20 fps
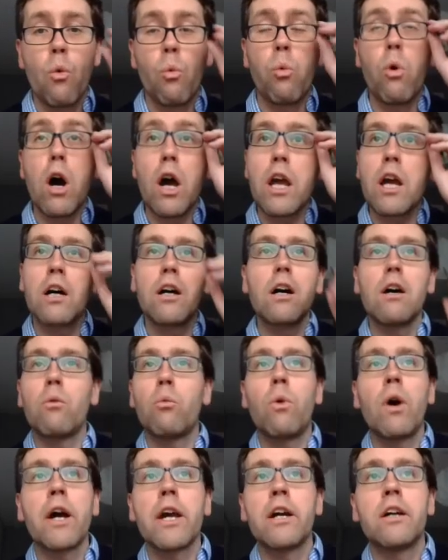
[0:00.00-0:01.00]

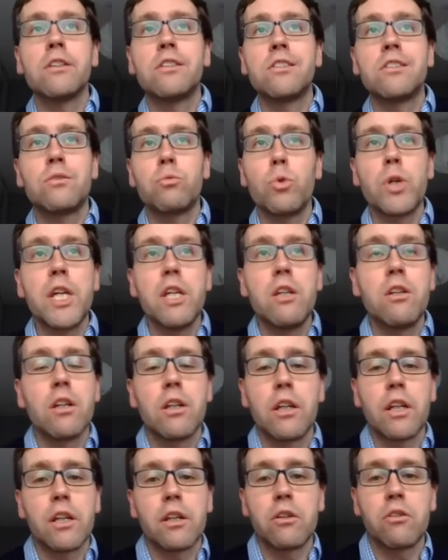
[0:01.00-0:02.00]
Why are
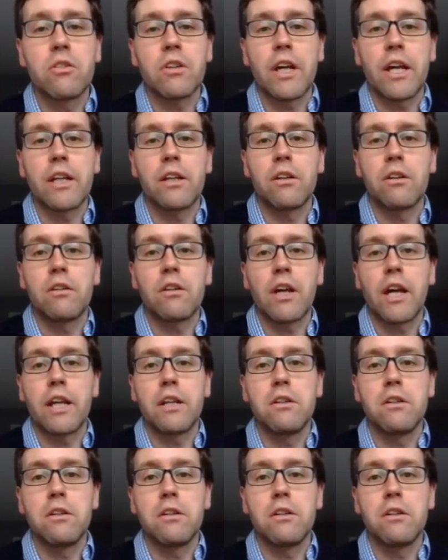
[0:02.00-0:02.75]
Sweden and